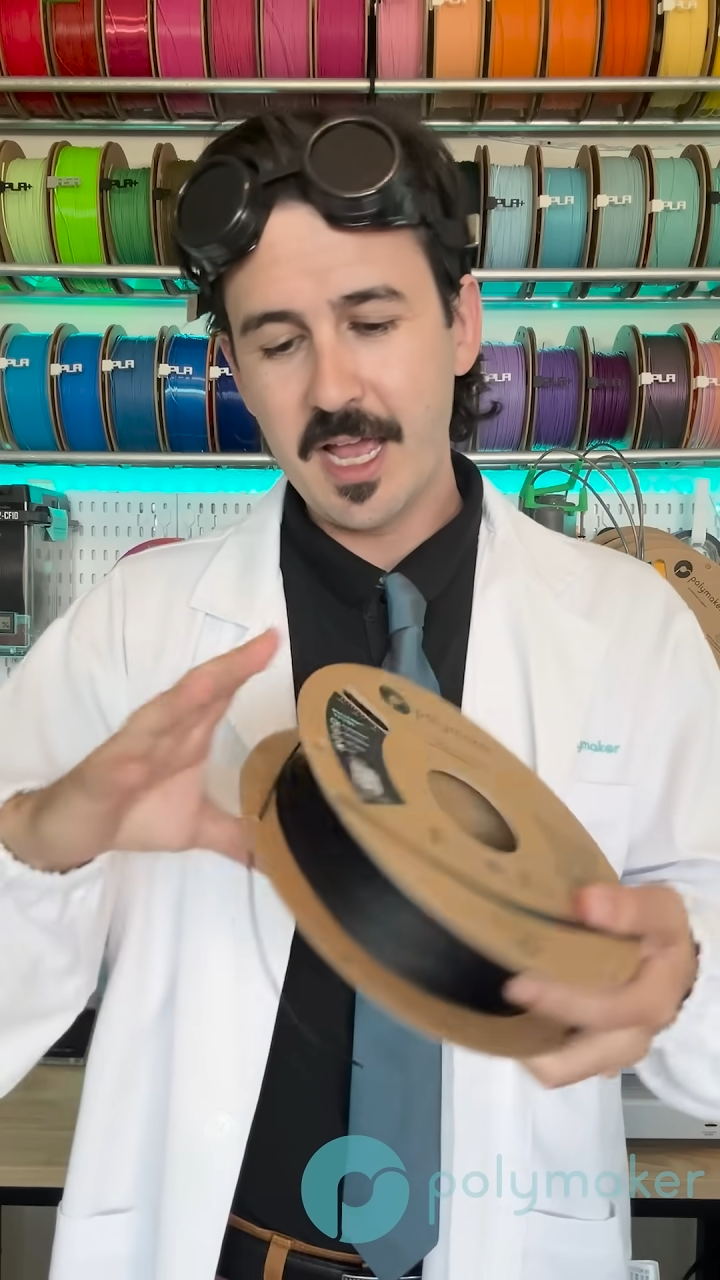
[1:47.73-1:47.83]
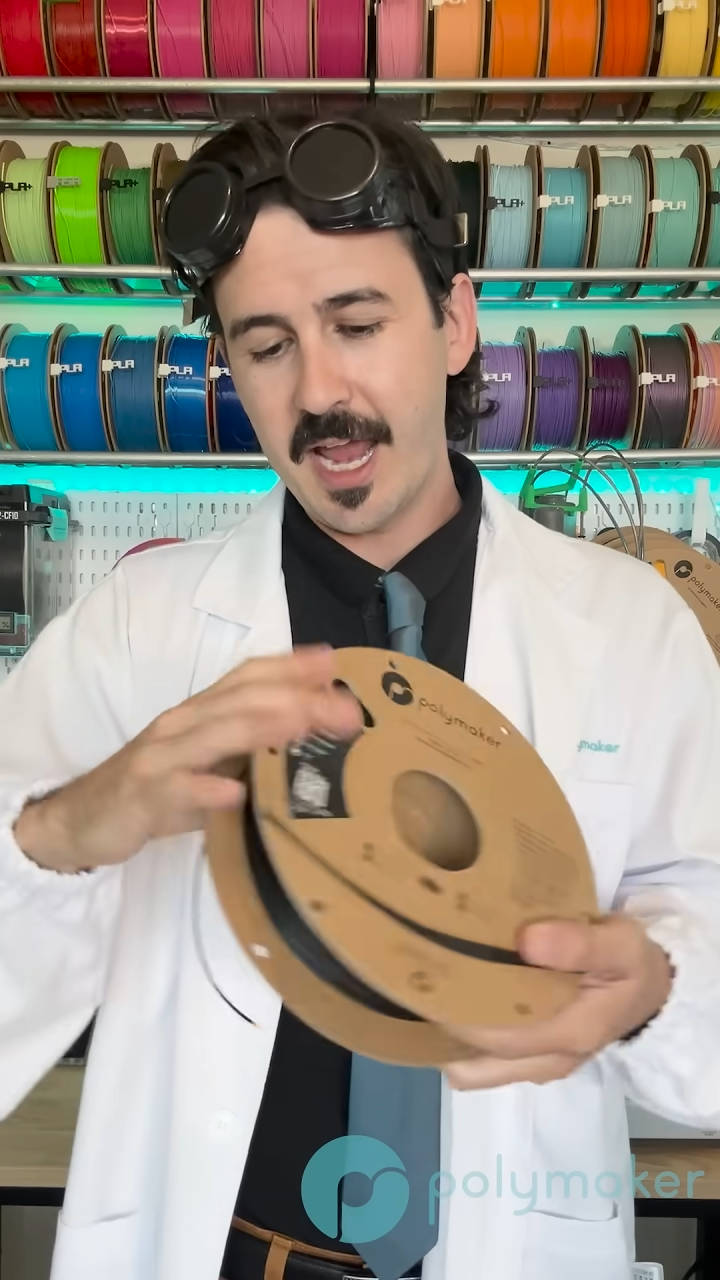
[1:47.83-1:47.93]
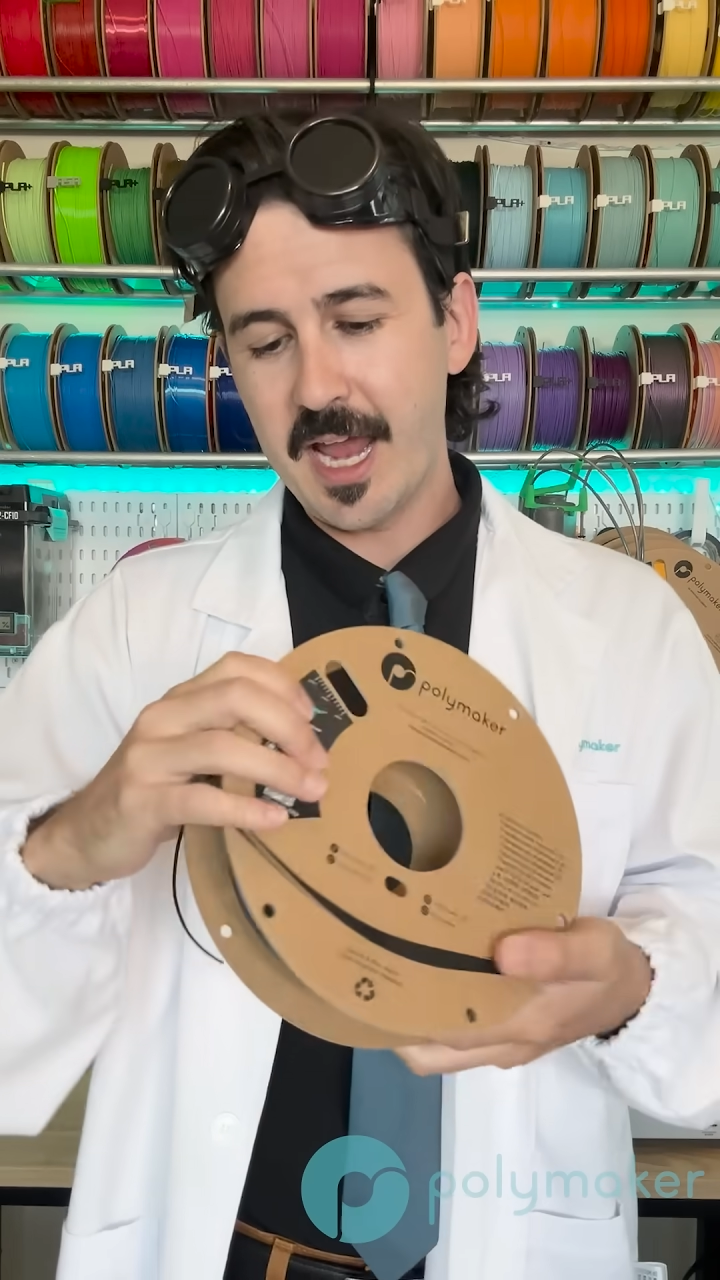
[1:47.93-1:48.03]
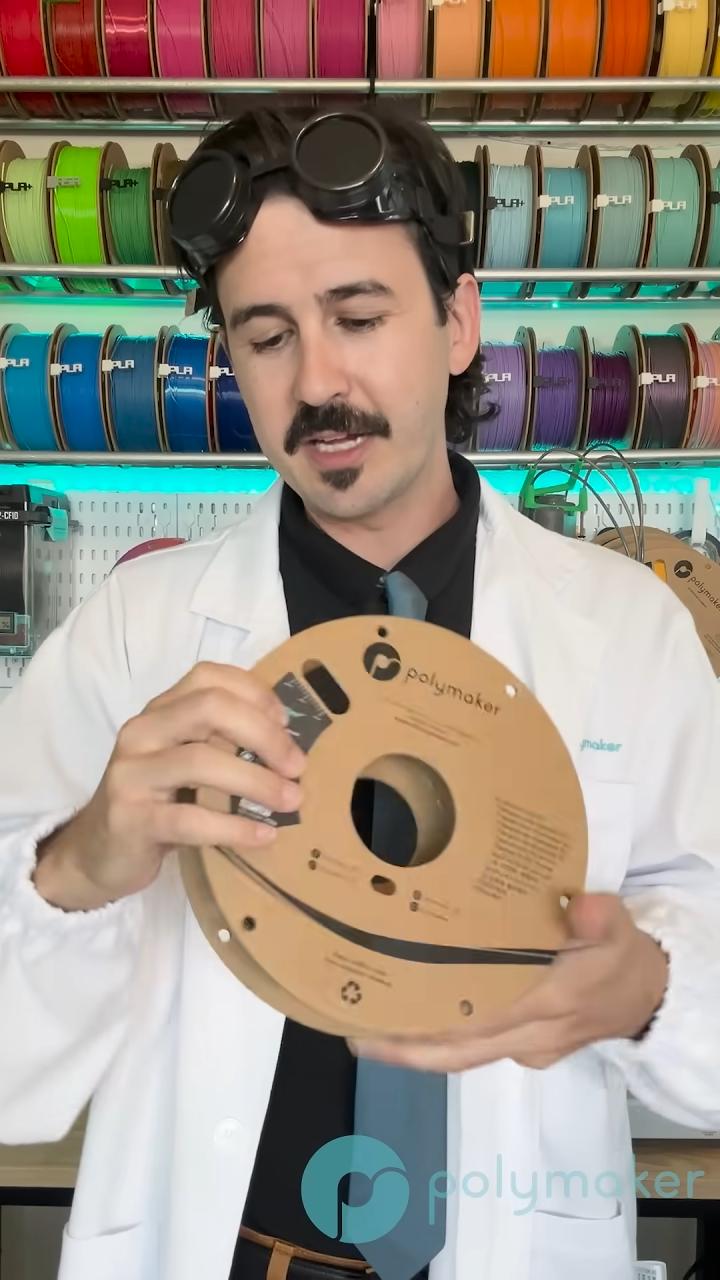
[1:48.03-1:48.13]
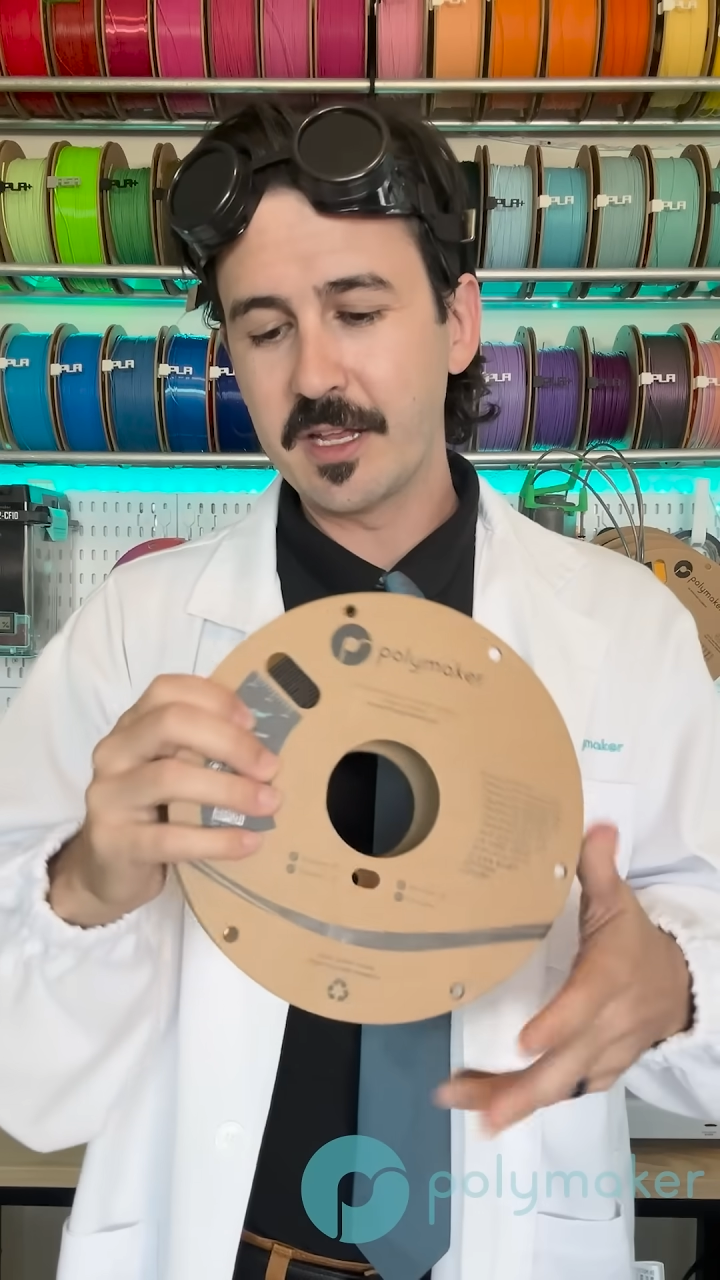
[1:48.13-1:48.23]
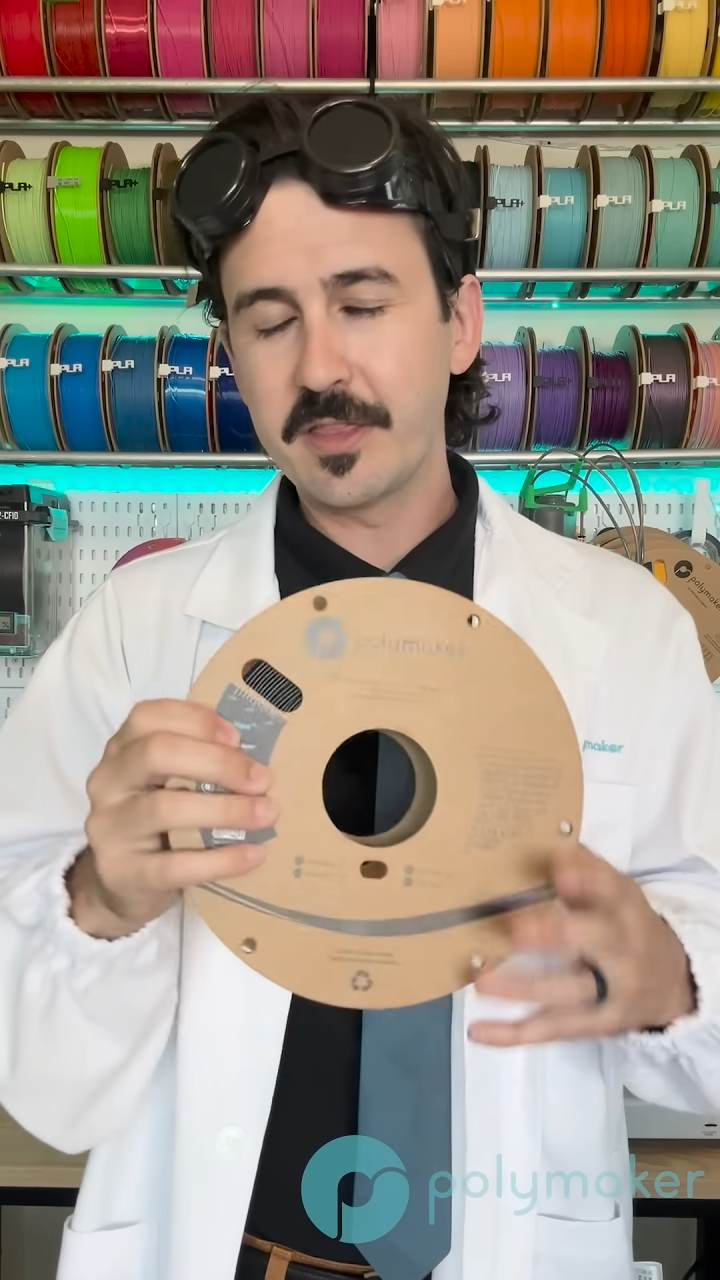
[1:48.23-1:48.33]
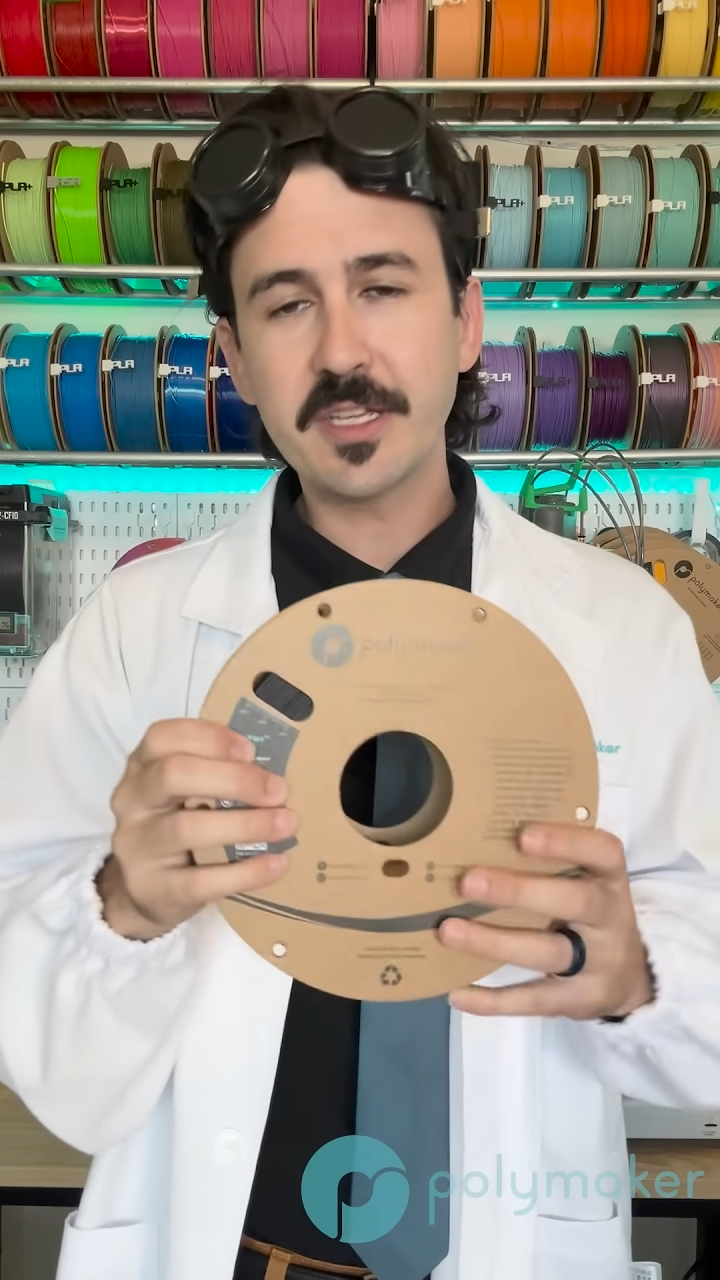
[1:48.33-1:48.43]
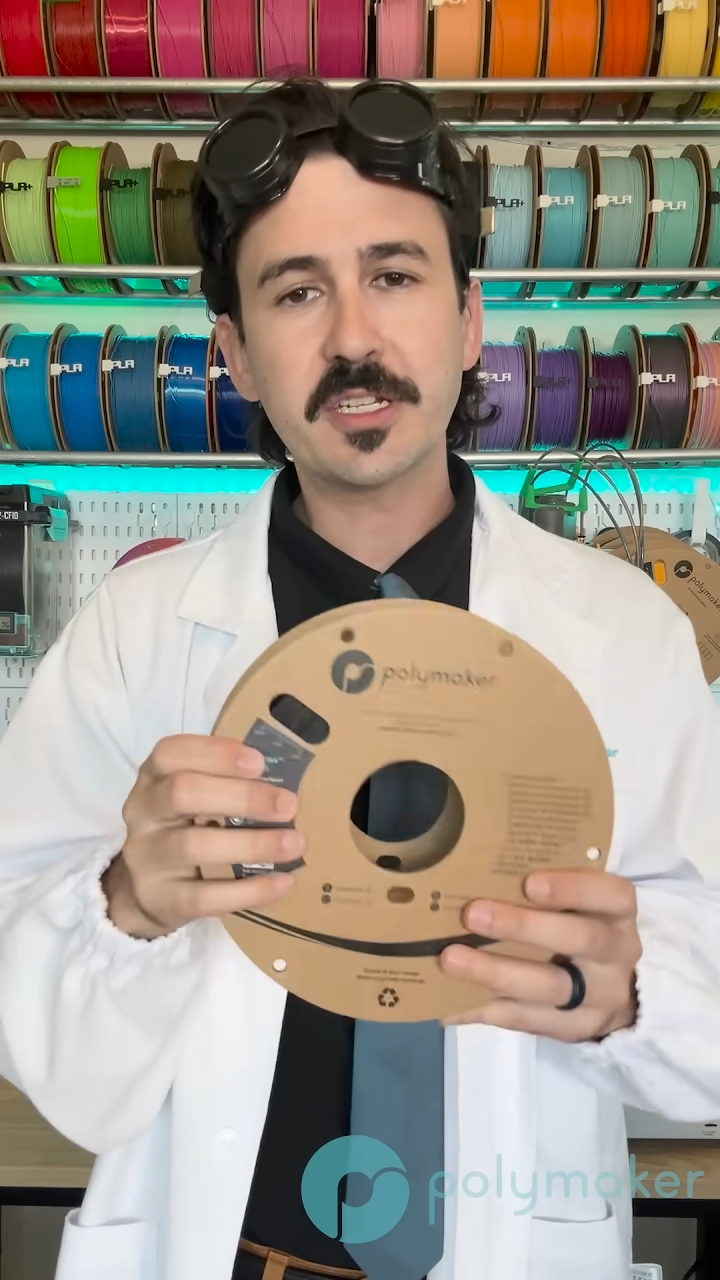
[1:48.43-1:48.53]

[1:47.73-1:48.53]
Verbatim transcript: And this